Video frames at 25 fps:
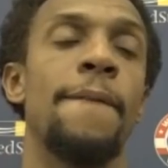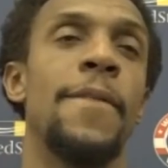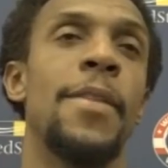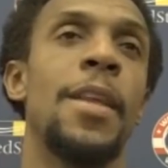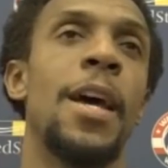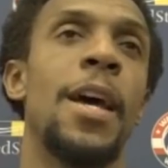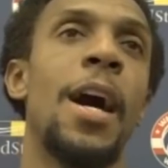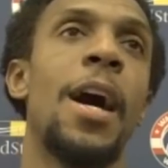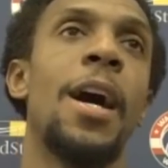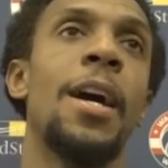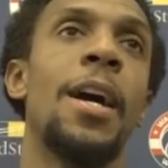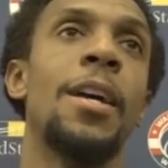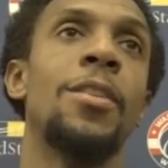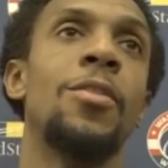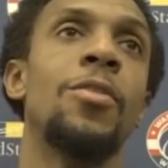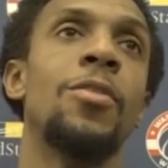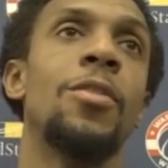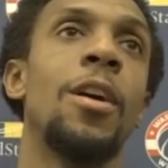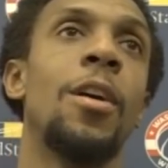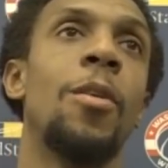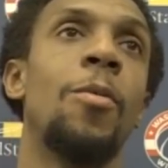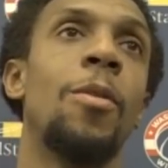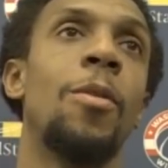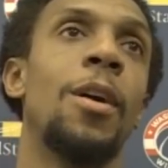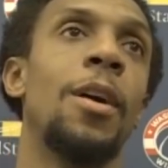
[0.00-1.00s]
Nah, you
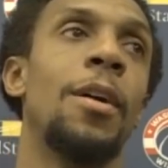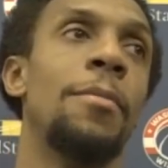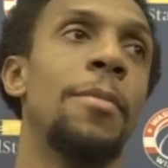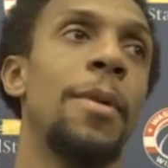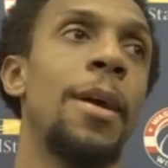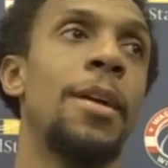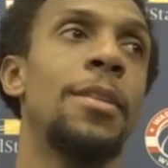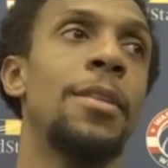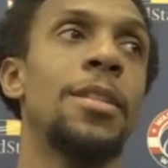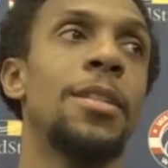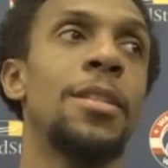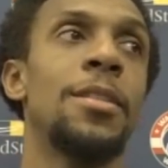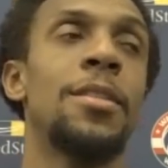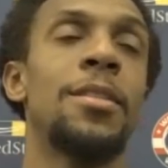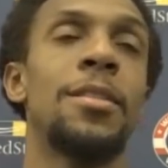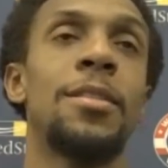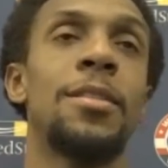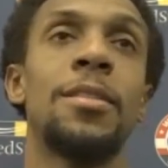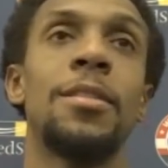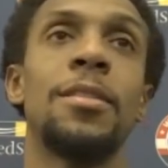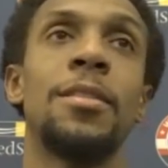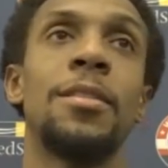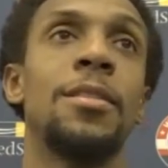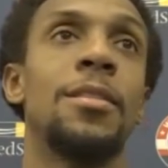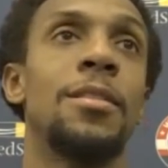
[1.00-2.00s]
know what, man?
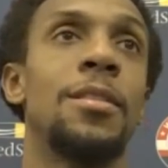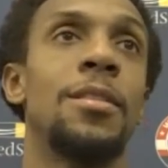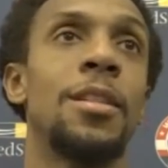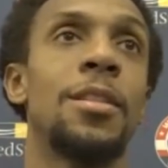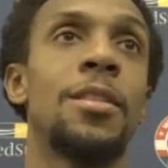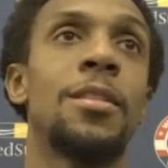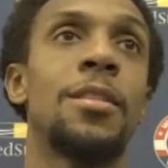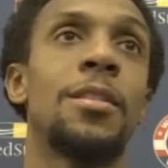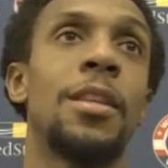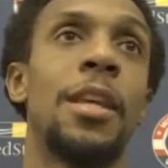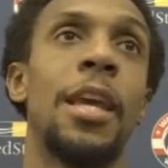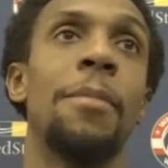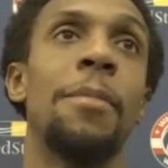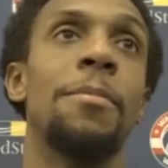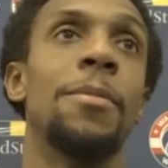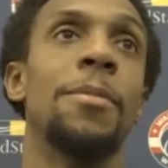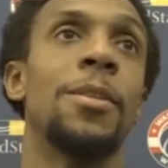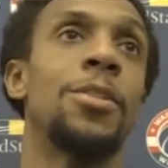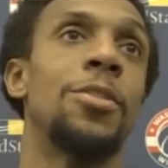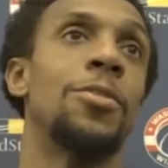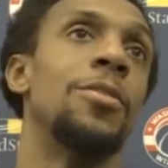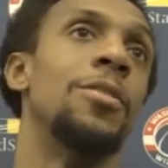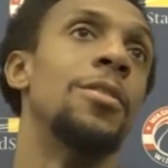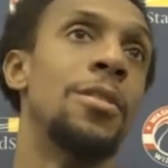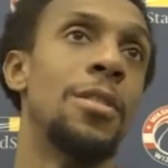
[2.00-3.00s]
Just
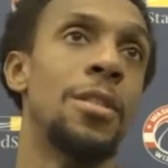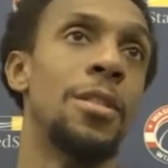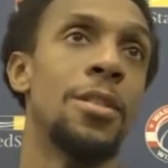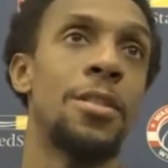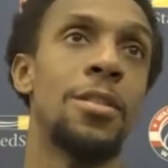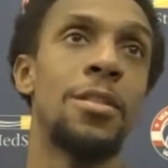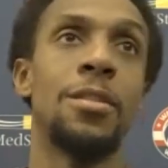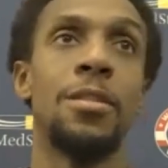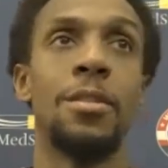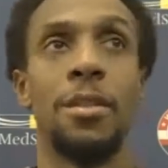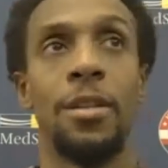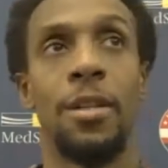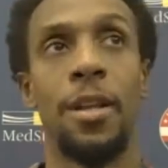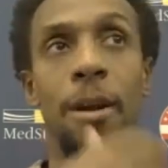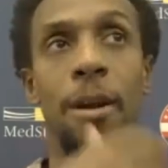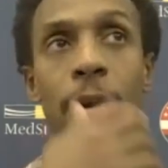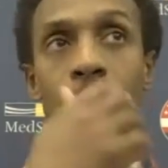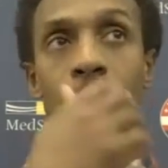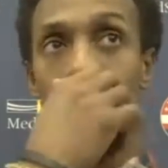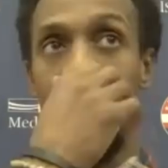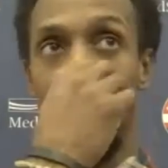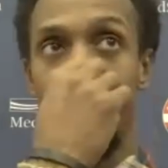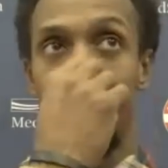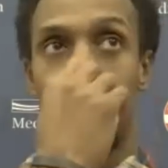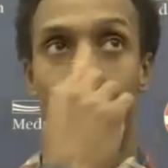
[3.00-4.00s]
chemistry. Just learning
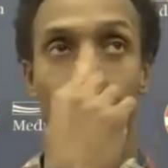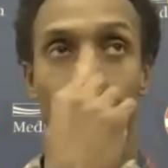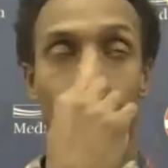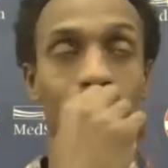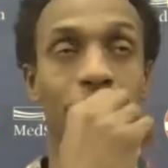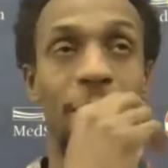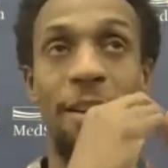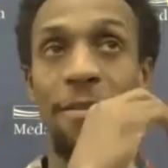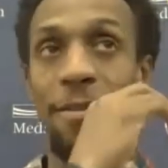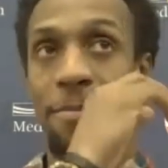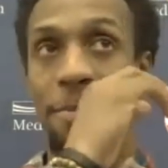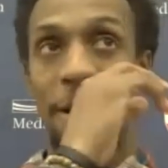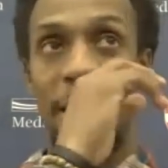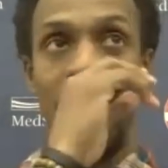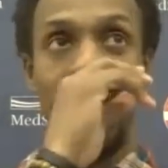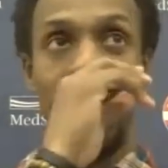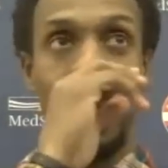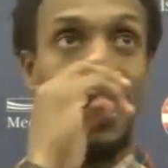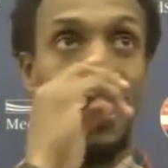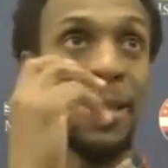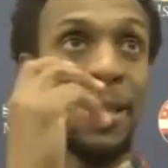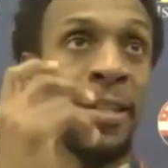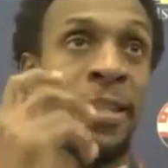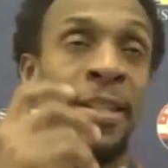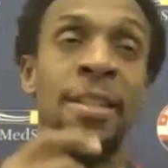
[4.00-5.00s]
how to play with
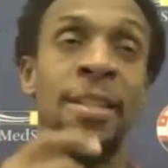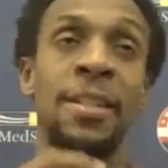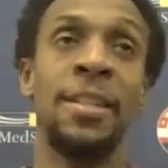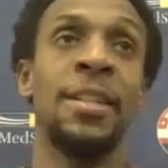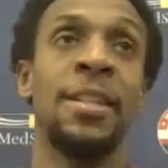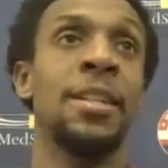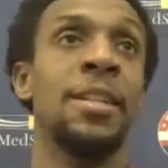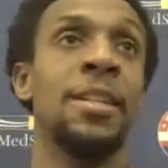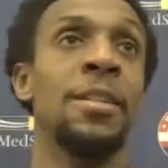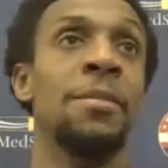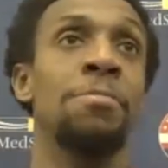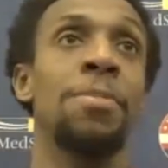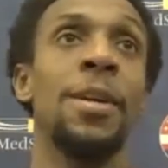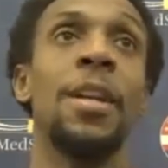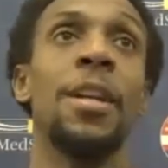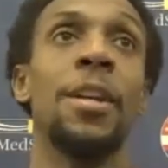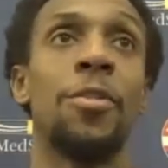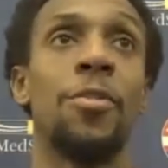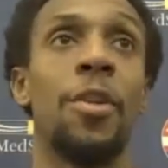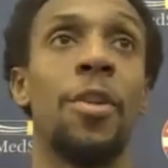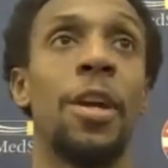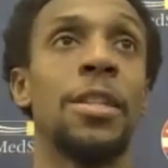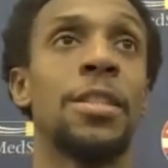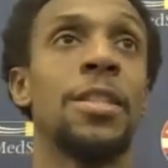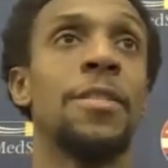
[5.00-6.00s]
everybody. Being
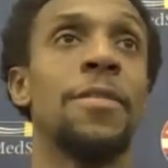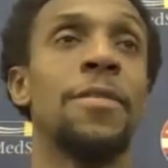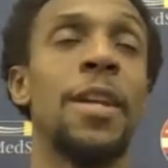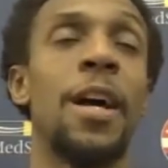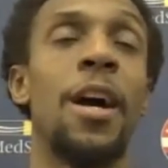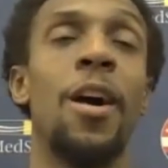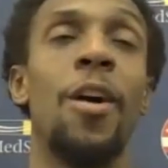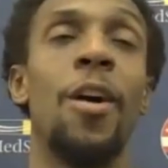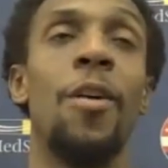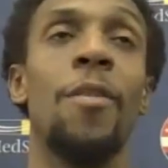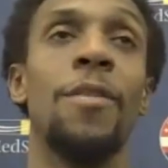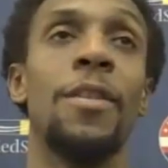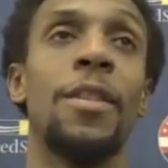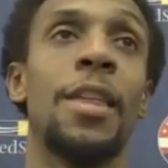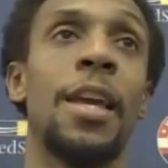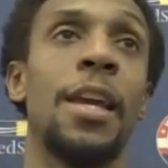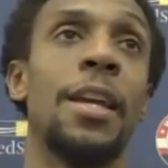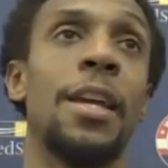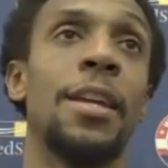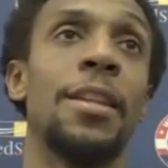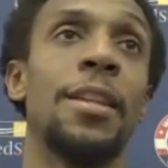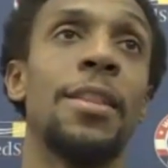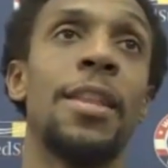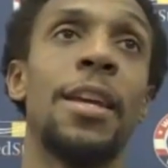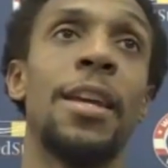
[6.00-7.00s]
aggressive, not
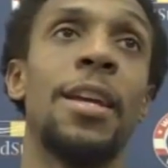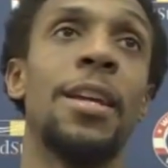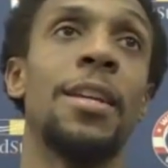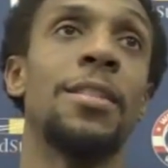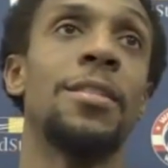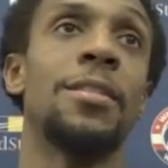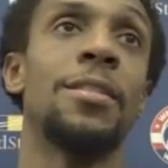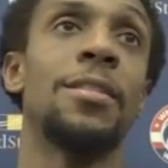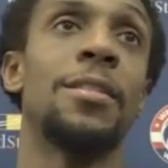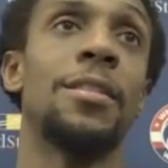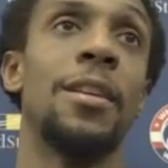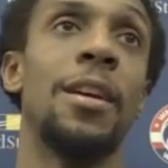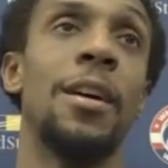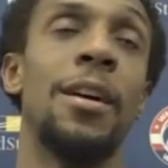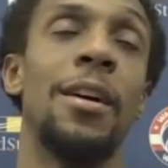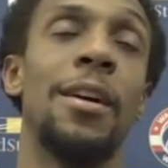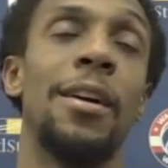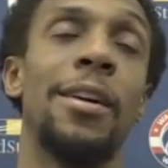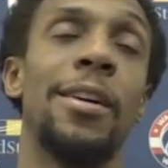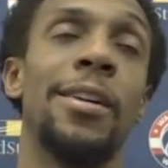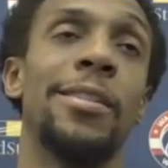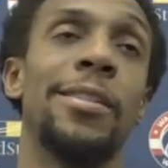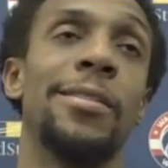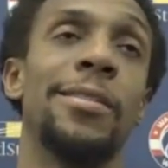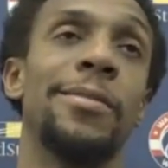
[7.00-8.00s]
overthinking things.
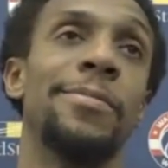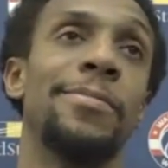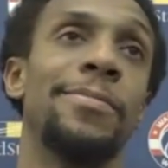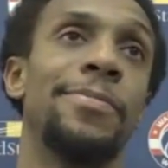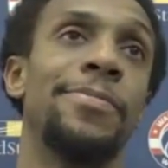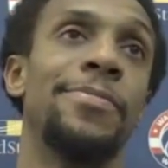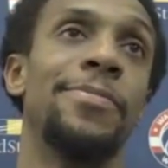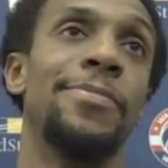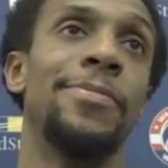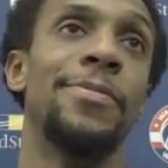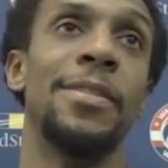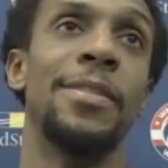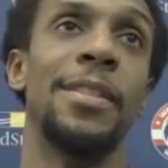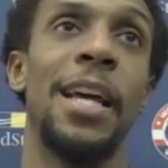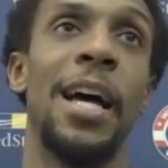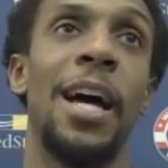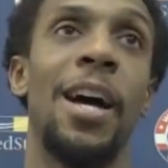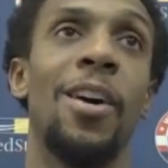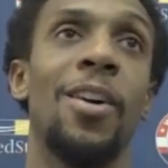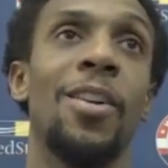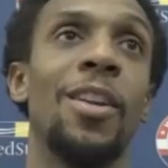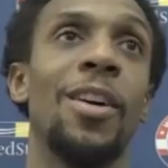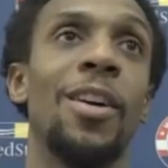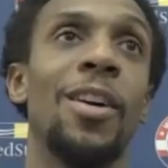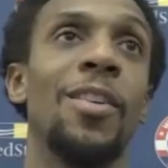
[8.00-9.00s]
I
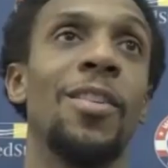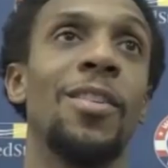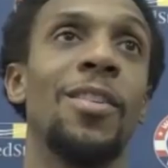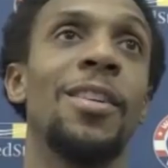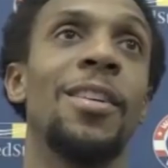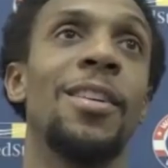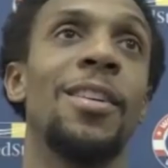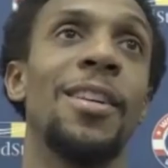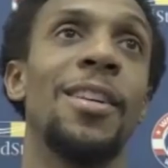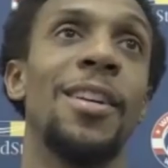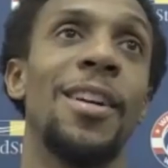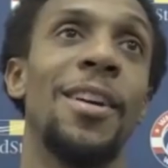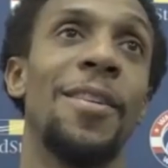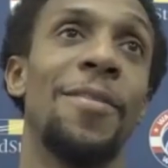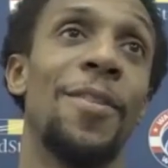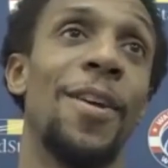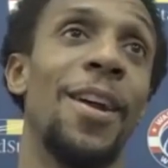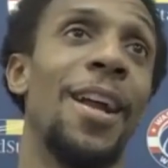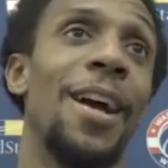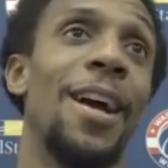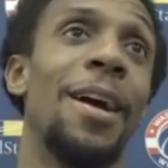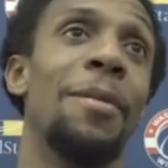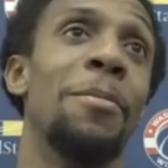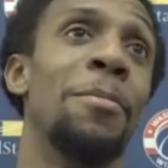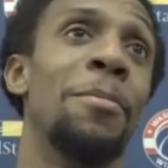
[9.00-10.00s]
don't know. Fred,
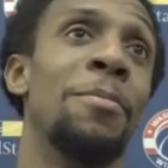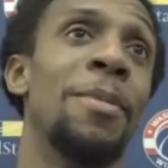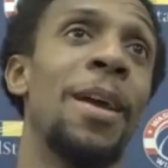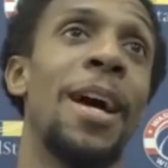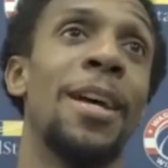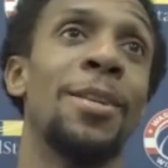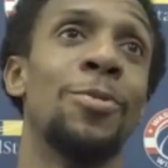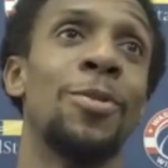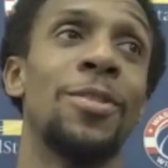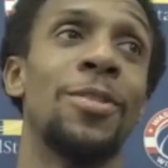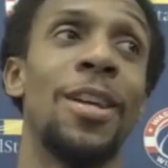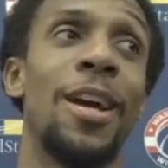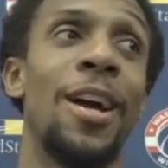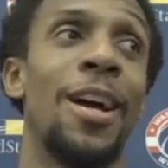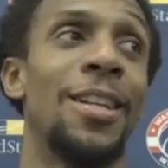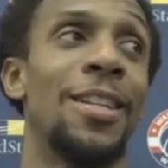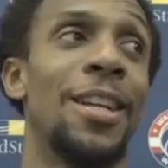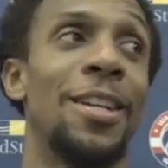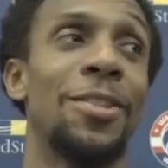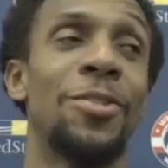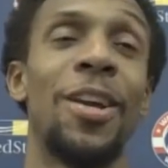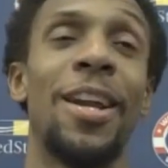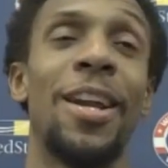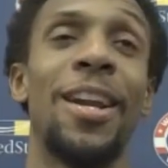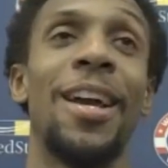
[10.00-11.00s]
I'm going to be honest with you. I
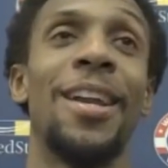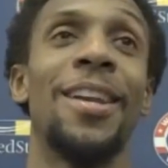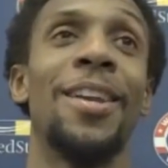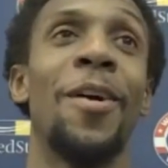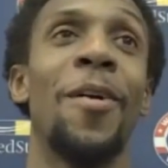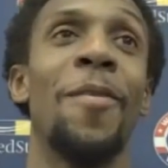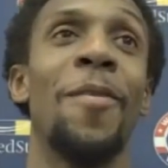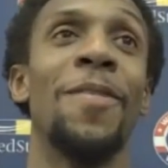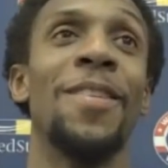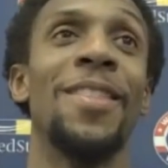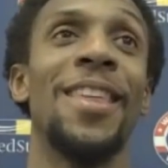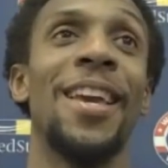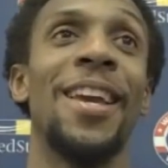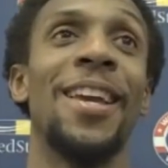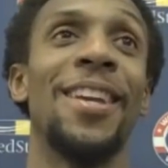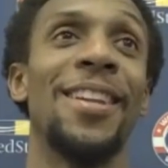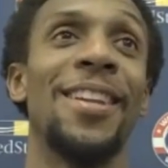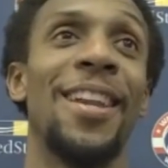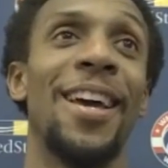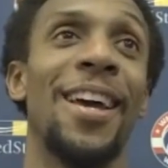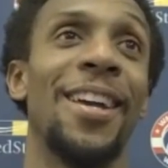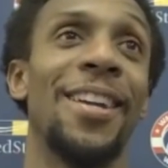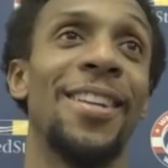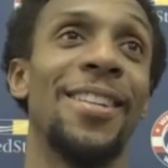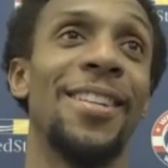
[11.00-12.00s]
try not to overthink
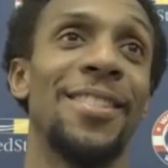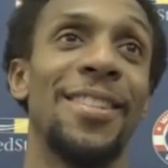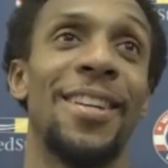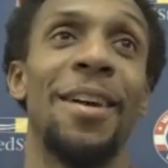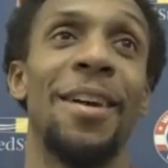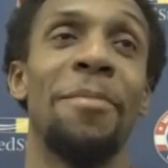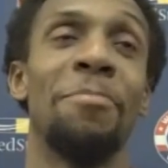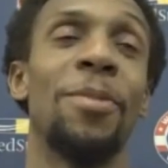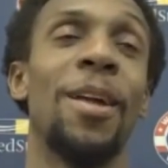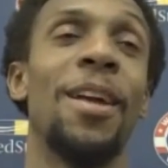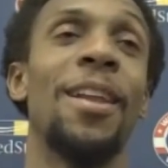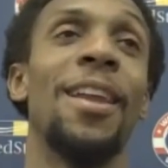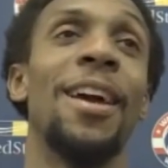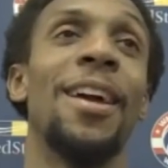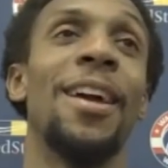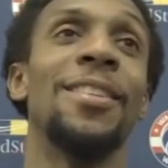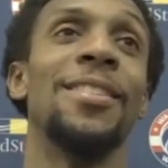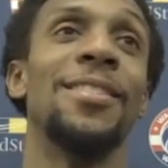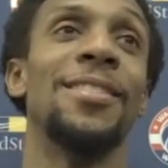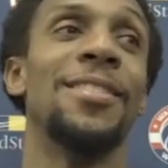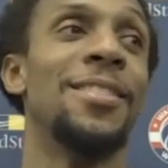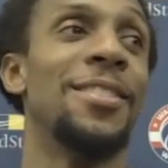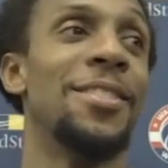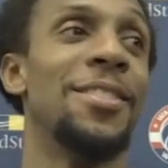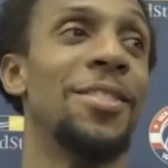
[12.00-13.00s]
it. Like, I play
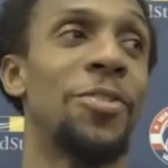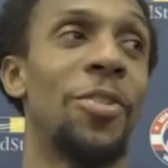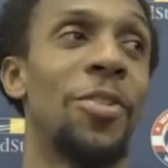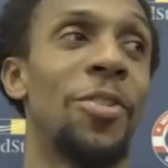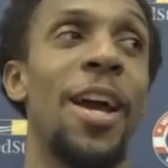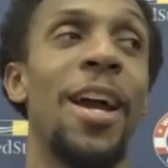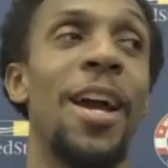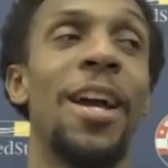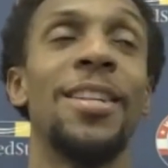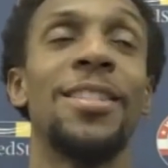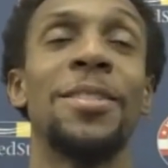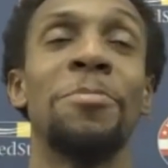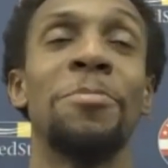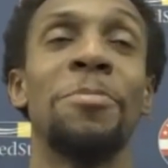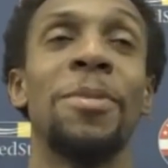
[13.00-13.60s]
like trash in the